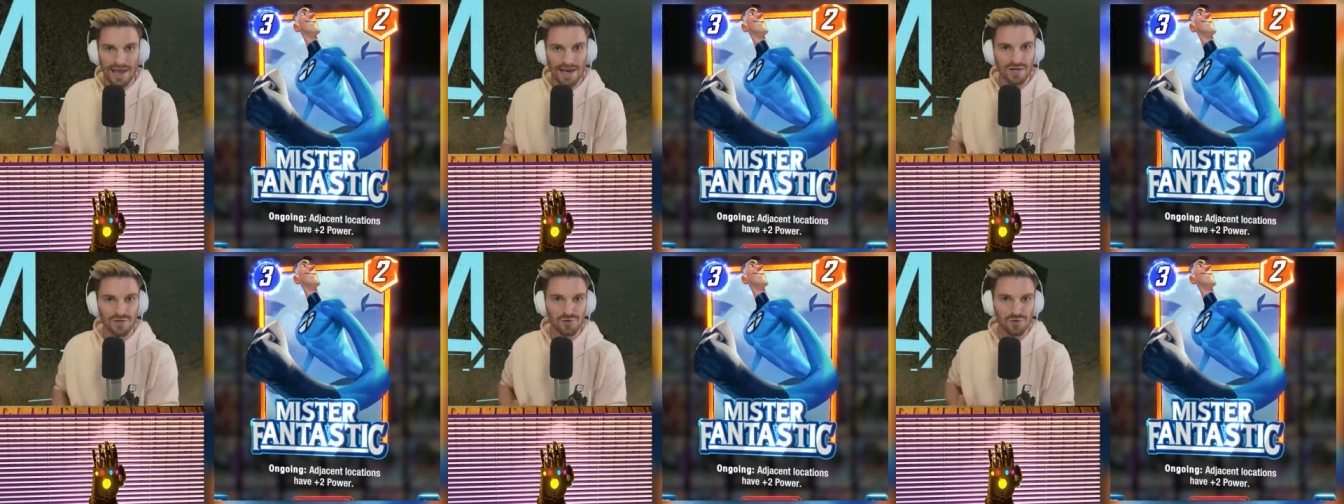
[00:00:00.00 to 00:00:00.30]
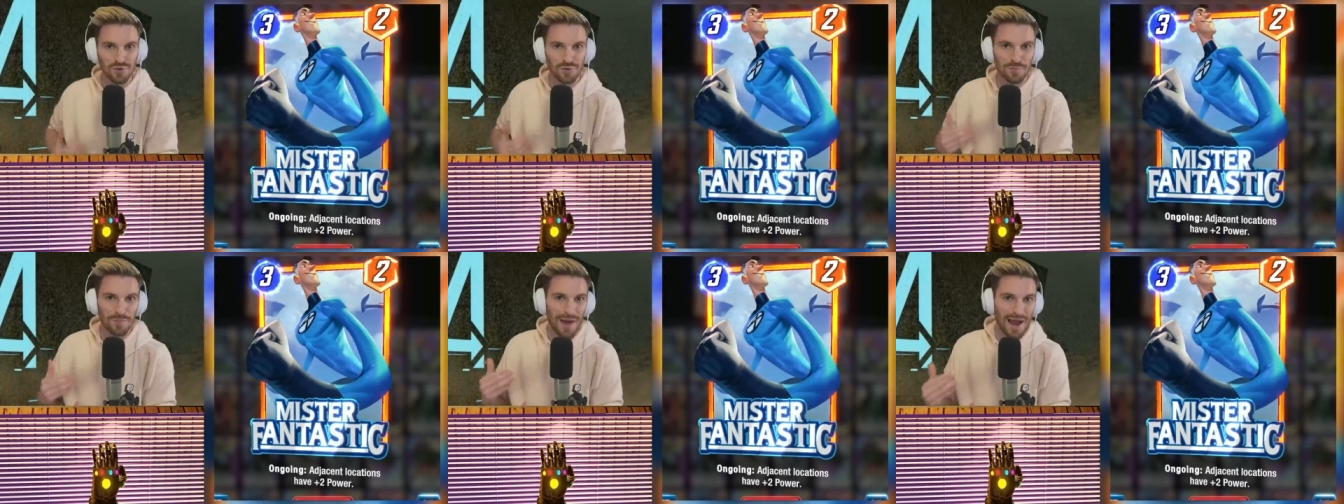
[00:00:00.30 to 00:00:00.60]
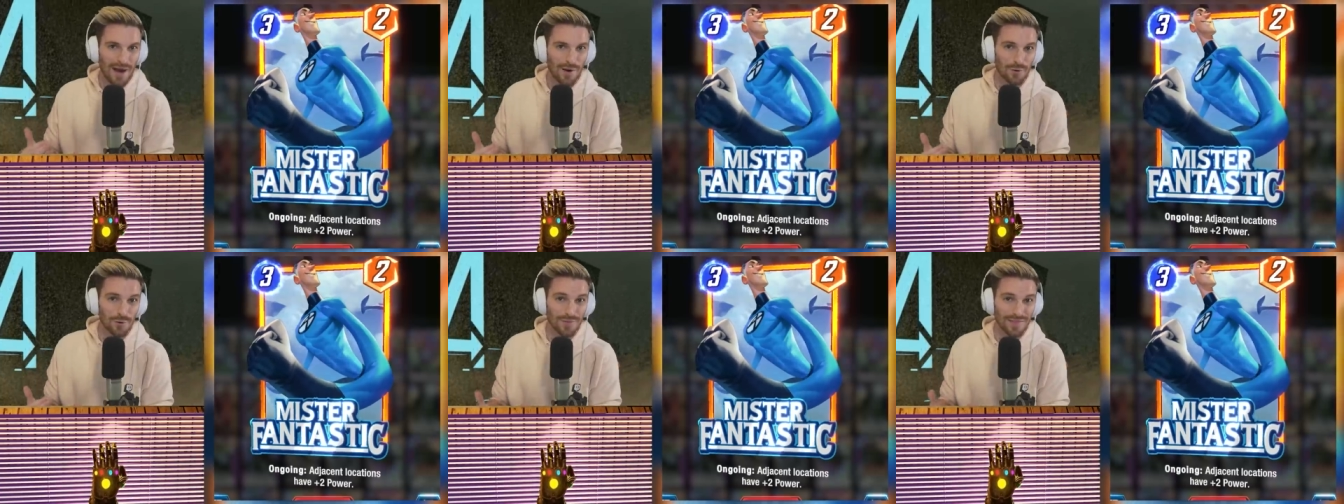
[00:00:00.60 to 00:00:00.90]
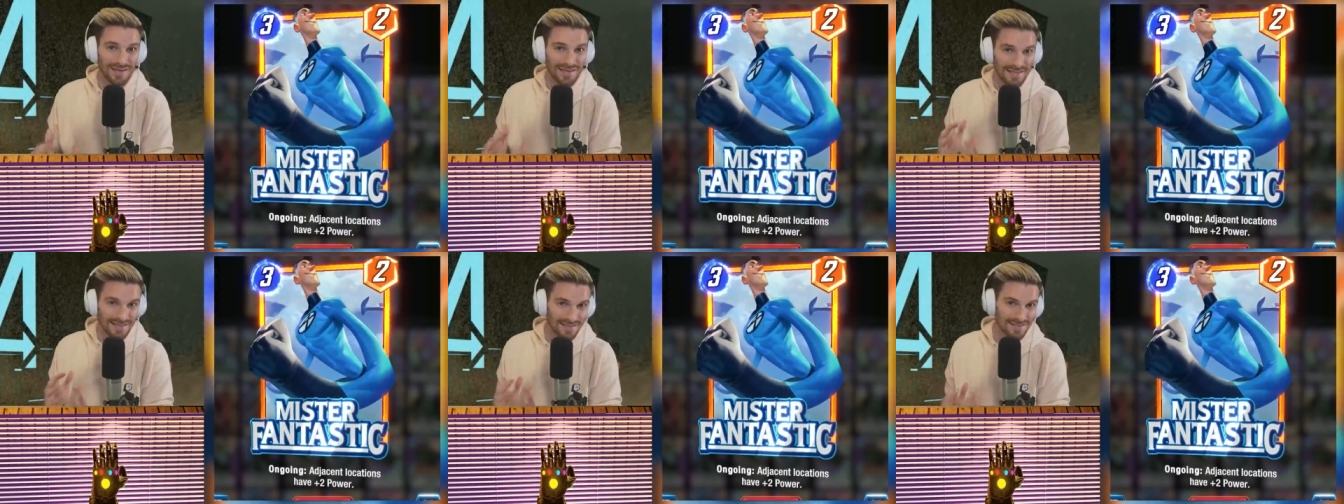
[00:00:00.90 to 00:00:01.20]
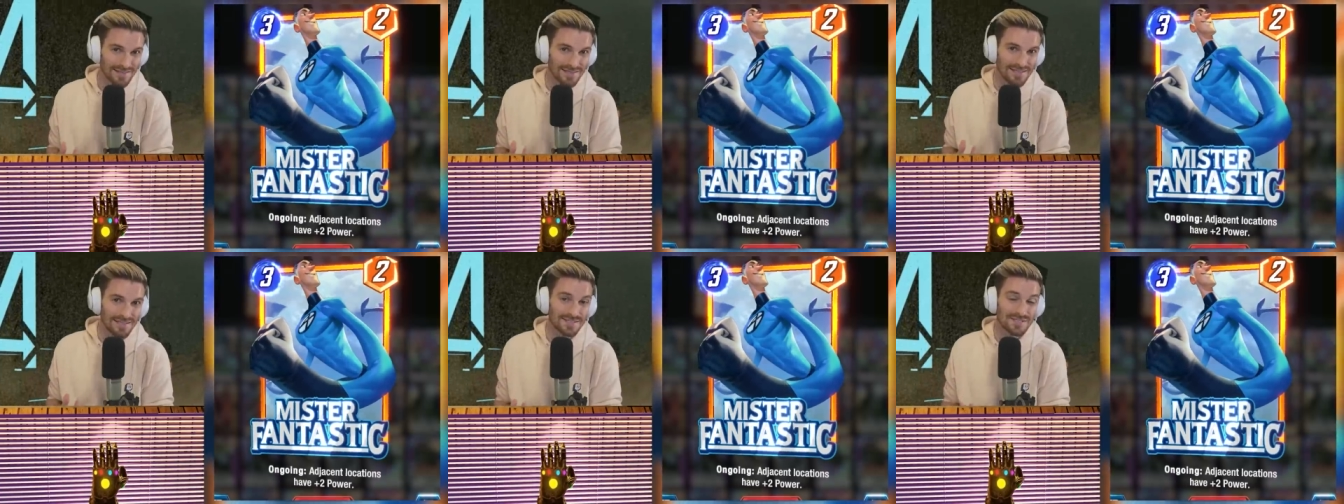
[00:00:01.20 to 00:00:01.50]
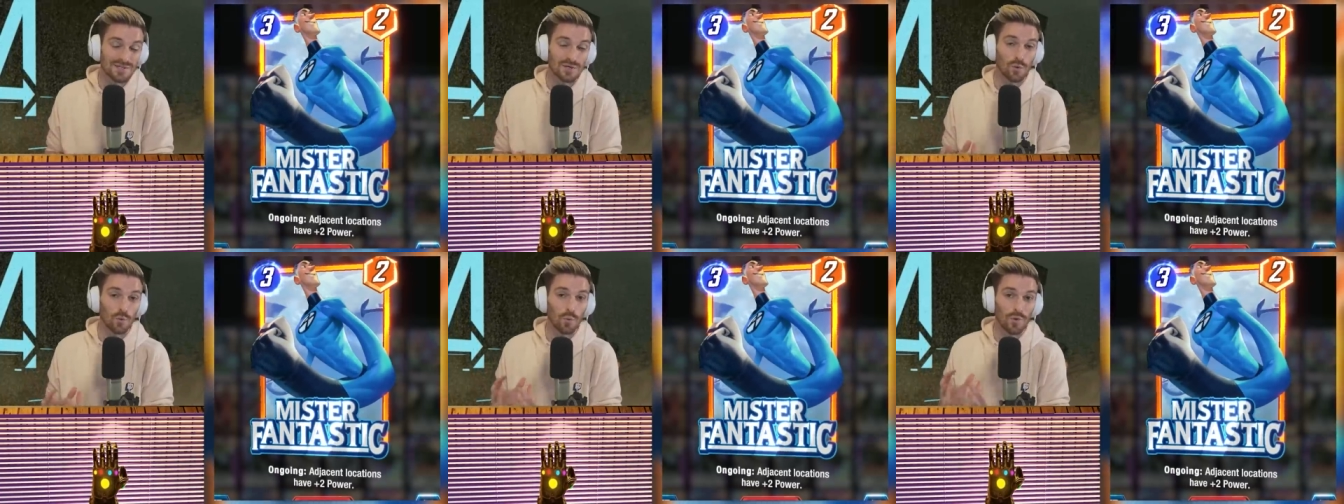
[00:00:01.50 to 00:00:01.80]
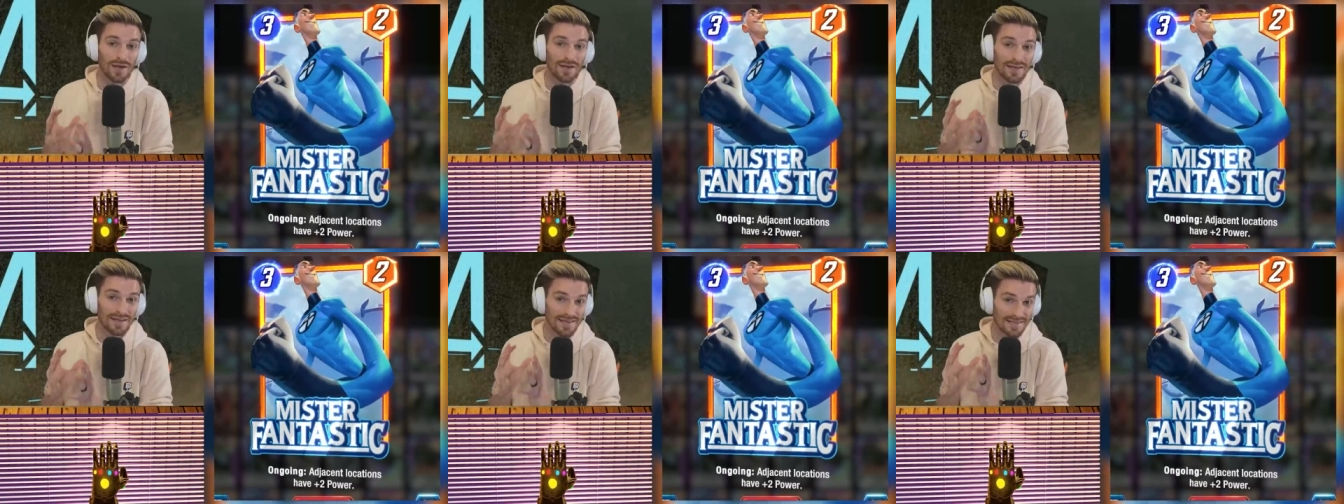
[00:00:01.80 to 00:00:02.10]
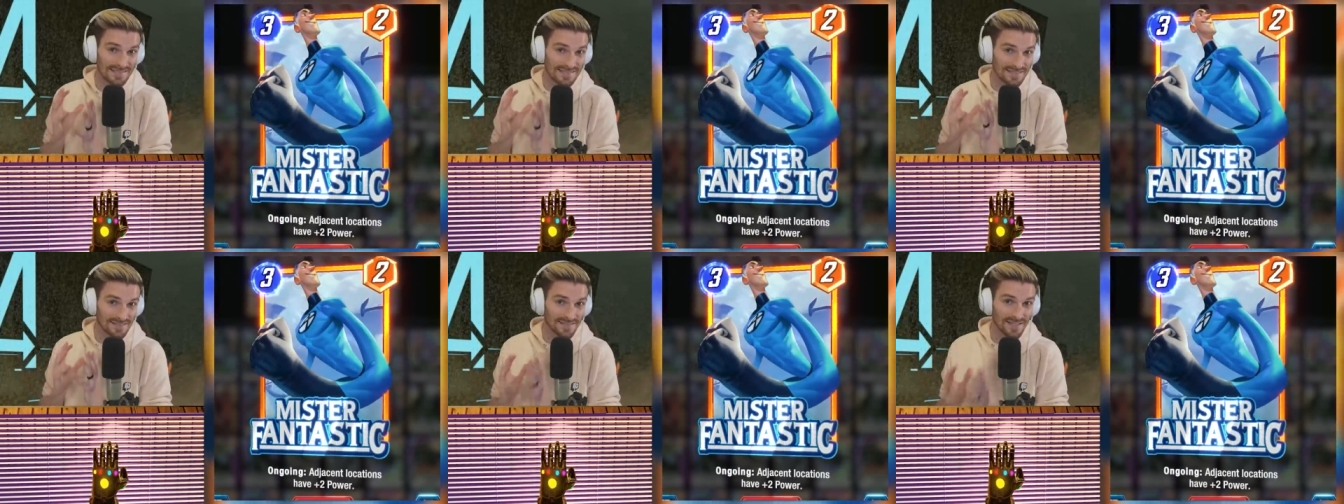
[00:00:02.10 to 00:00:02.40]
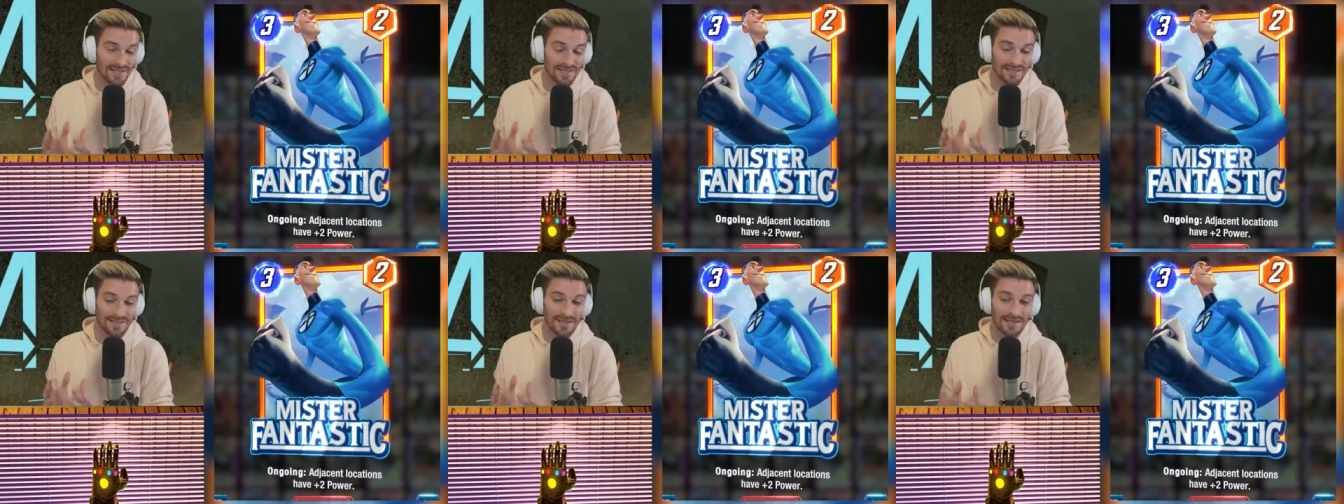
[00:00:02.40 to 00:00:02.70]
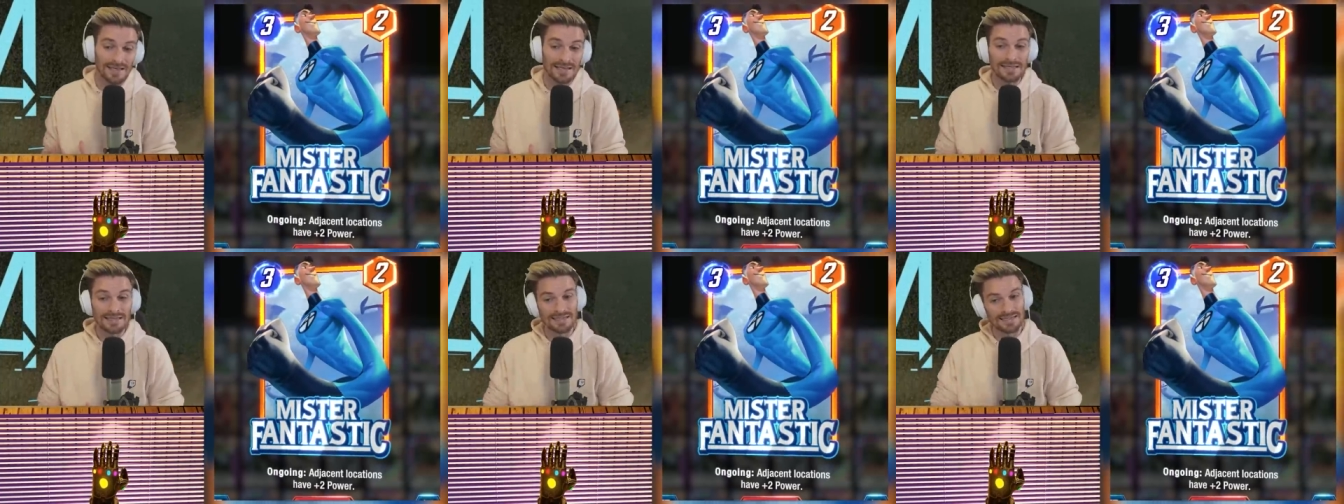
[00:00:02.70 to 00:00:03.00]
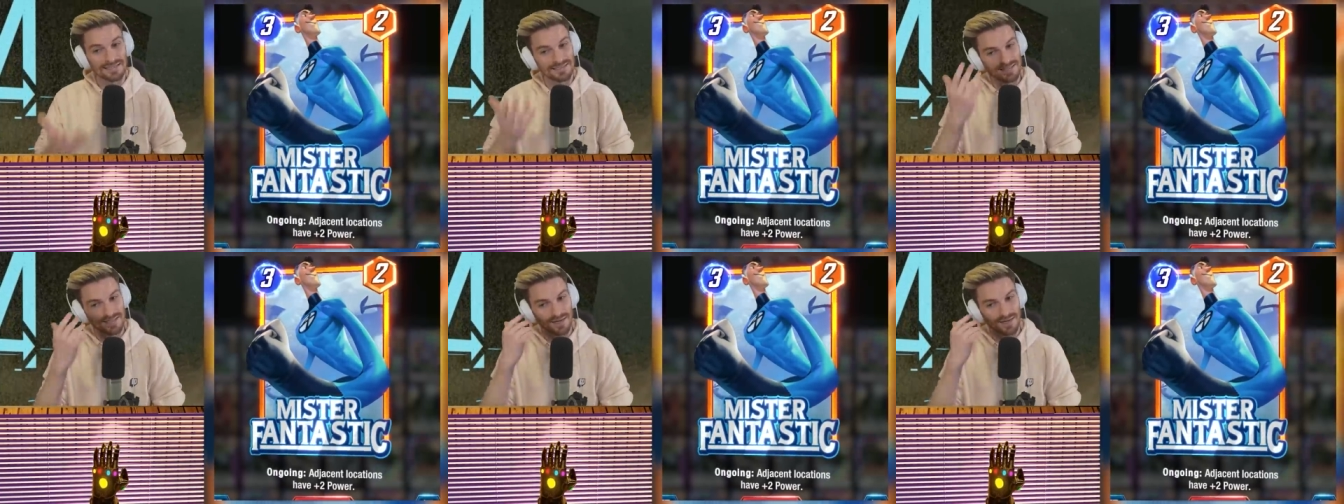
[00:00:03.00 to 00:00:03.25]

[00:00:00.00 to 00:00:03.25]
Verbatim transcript: extra power that he needs to win his lane. He has an